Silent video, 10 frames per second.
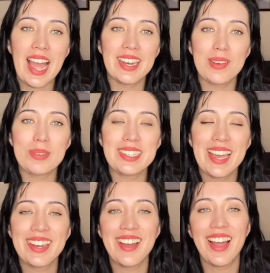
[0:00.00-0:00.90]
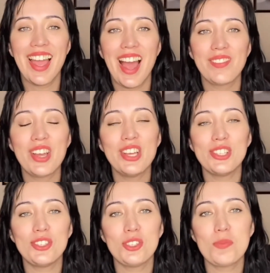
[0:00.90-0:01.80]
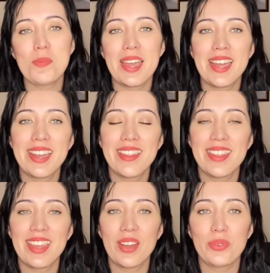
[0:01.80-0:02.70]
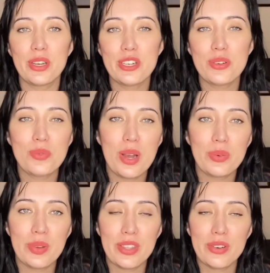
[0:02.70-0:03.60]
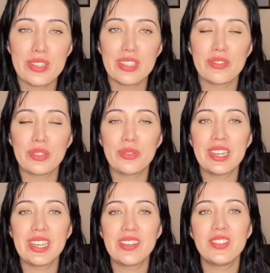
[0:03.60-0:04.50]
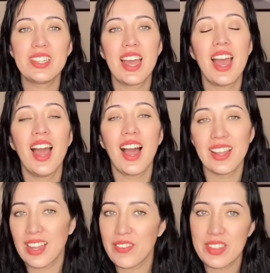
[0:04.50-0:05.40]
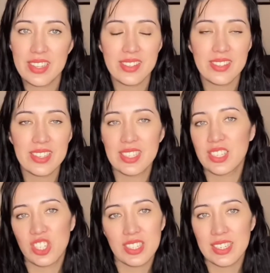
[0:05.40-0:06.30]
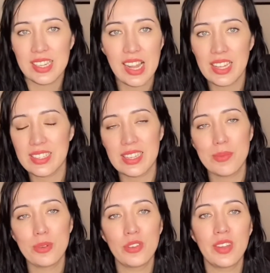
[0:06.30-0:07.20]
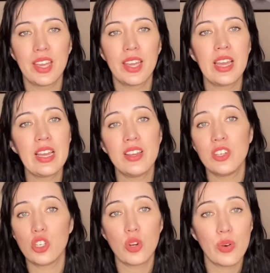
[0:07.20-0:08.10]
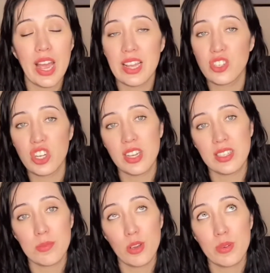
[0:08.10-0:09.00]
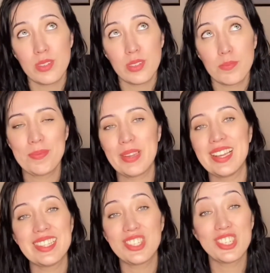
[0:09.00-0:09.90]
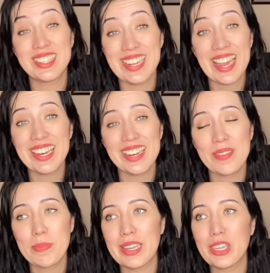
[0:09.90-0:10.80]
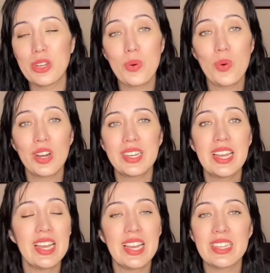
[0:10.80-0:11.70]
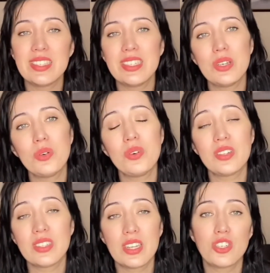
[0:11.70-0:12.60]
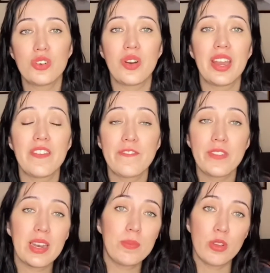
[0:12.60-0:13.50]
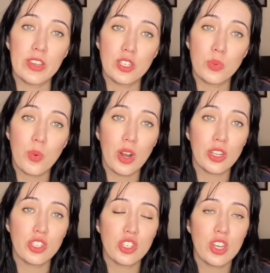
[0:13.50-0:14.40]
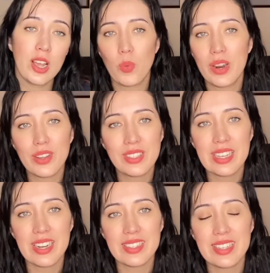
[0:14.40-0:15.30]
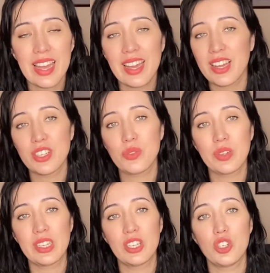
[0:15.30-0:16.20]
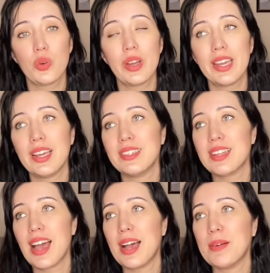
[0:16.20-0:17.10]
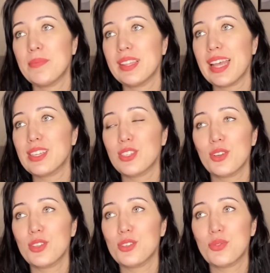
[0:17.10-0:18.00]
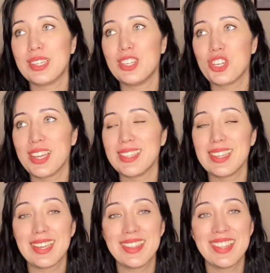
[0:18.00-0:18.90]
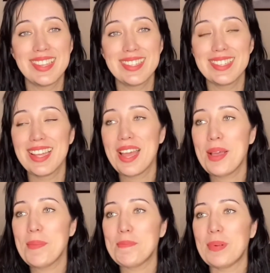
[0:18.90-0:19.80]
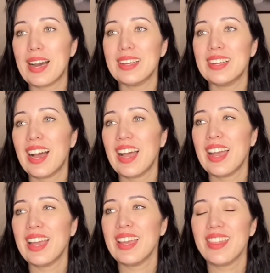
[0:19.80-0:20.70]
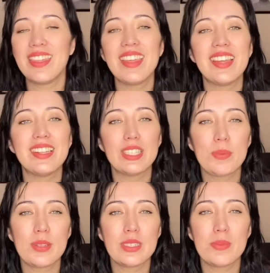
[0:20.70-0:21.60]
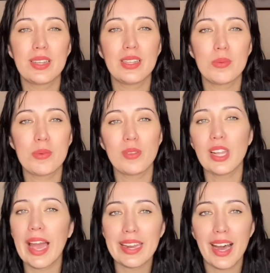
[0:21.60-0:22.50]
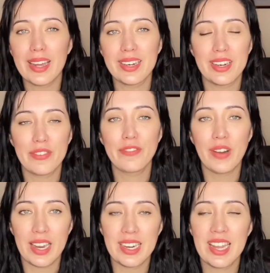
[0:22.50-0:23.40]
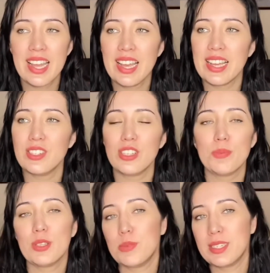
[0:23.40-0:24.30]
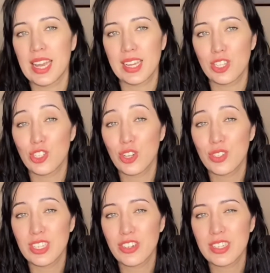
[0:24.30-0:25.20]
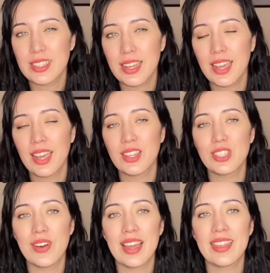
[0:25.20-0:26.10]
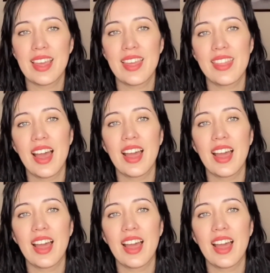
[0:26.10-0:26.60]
At number 10, I have Superman, the original one with Christopher Reeves. I love this. This is just a classic movie. Sure, it has cheesy moments because it's just dated, but you know what? It's still such a great, fun movie to watch. What else can I say? I just really enjoy it. Lex Luthor's really cheesy in this, but I think that it's supposed to be a little bit lighthearted and fun. It's not supposed to be taken so seriously, so I think that